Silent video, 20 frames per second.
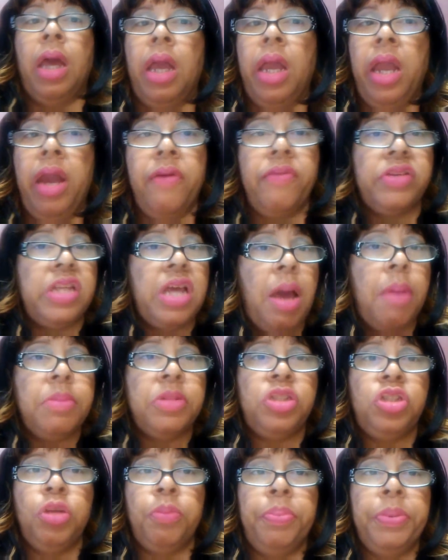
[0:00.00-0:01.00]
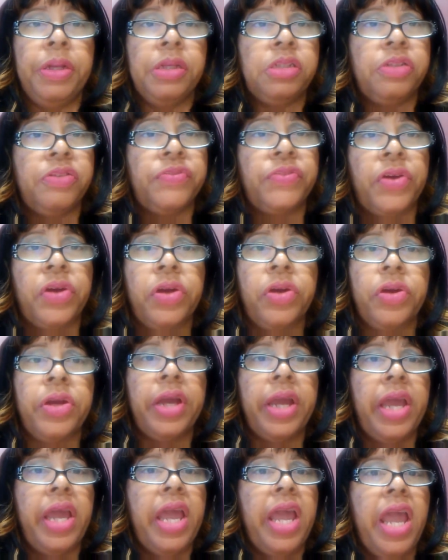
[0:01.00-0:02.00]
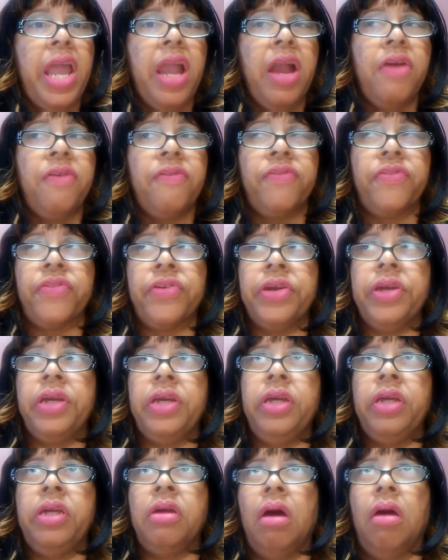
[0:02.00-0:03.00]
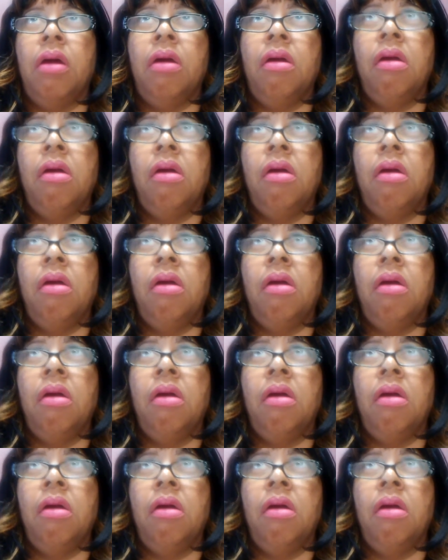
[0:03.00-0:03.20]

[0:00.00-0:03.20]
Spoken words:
Every time you see a picture of her, every